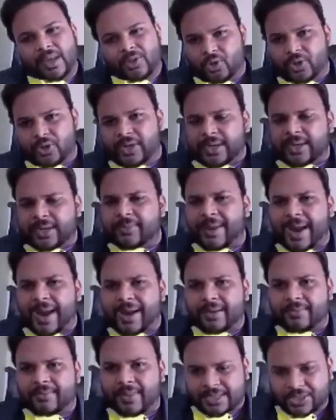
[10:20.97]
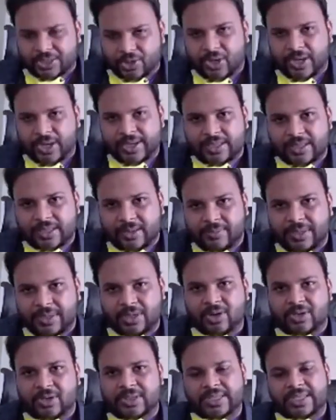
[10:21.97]
urinary bladder musculature,
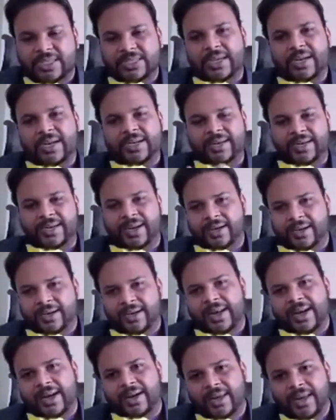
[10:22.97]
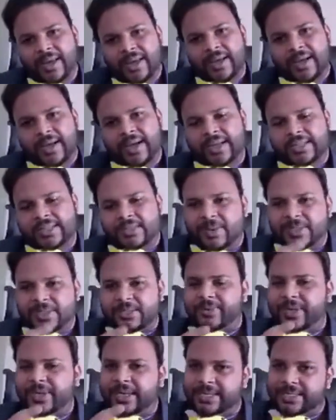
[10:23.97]
because these are directed at
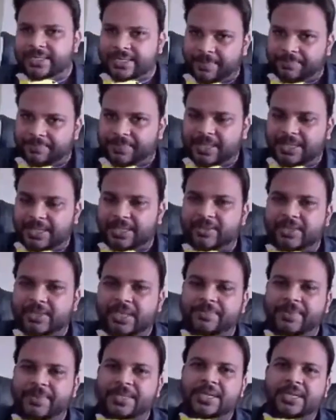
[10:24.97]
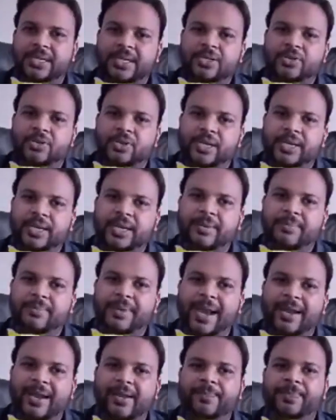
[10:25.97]
specific receptors which are present in urinary
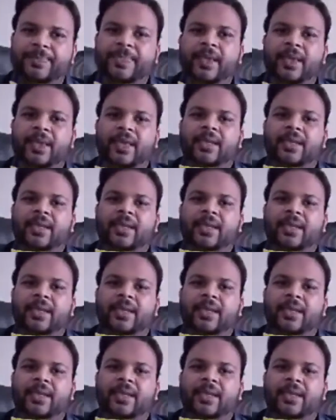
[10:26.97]
bladder.